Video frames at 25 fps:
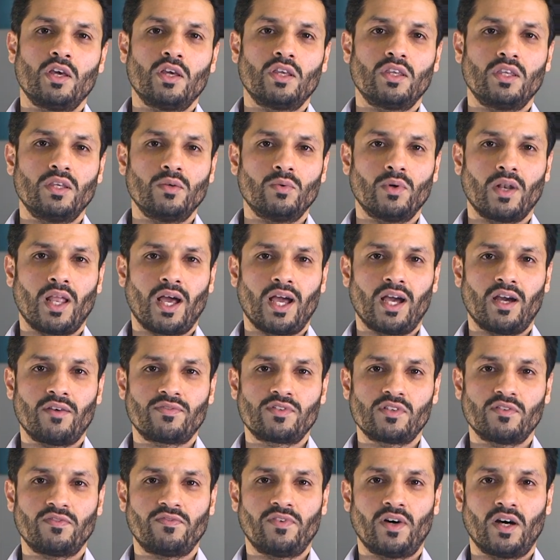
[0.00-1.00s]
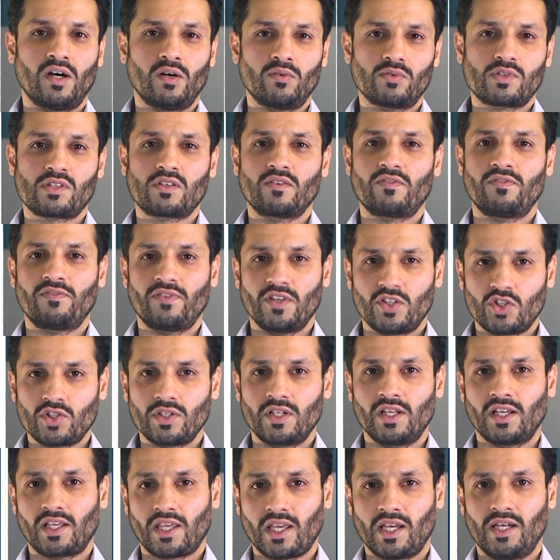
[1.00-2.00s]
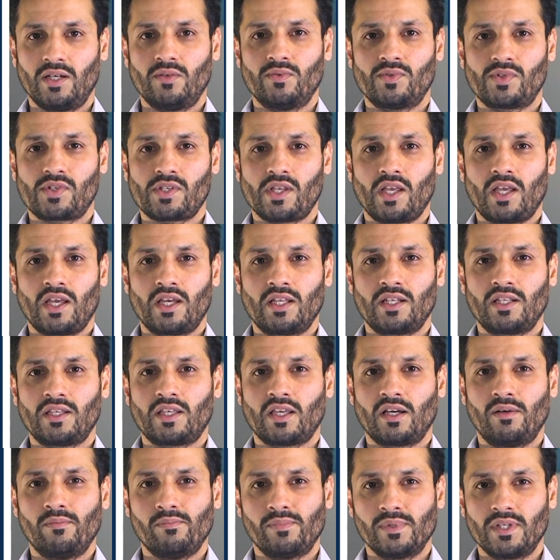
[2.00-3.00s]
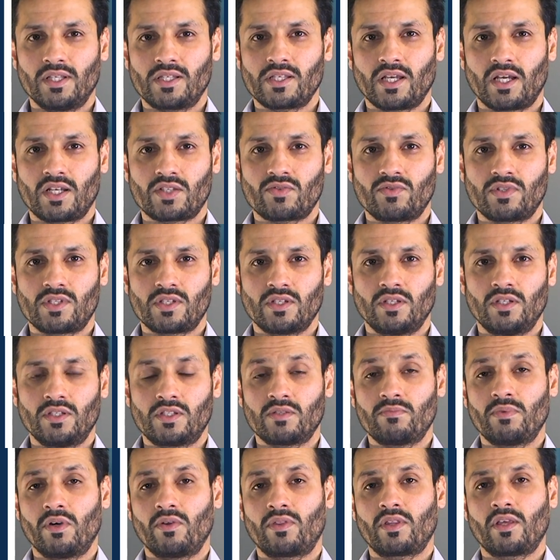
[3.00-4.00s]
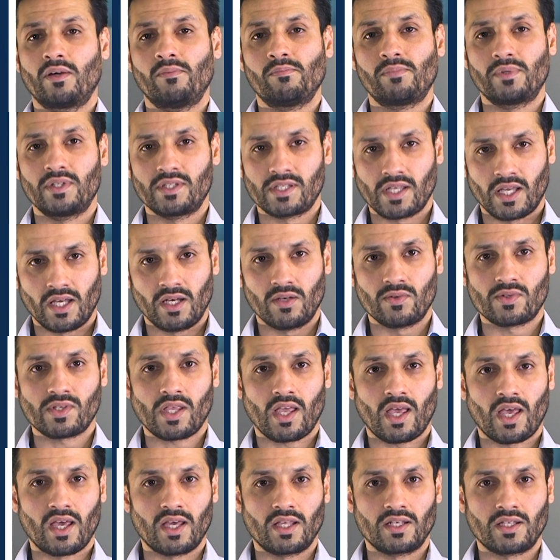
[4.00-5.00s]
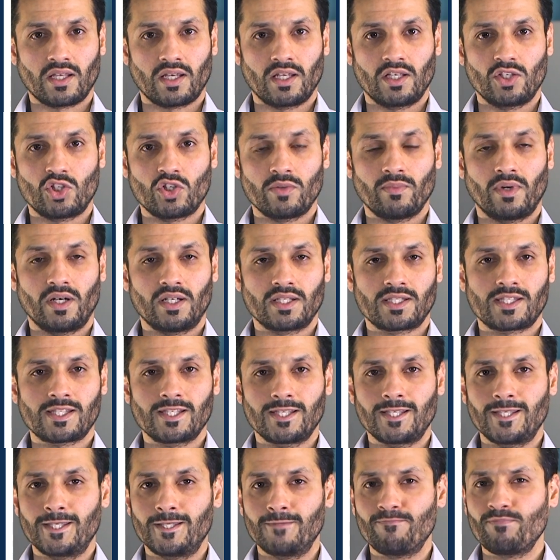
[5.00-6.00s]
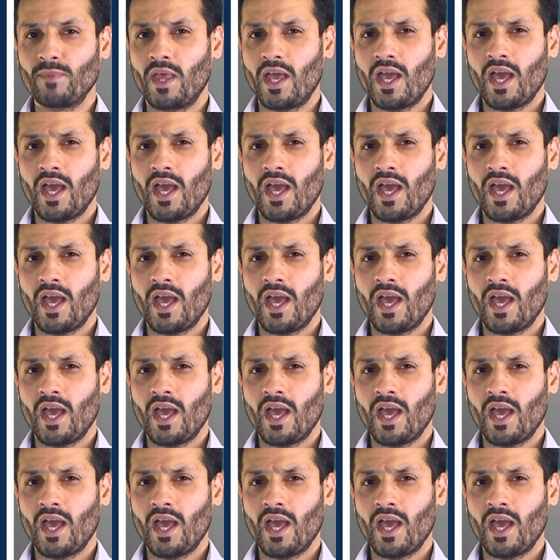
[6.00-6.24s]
you will have to file sufficient accounts and a company tax return to both Companies House and HMRC.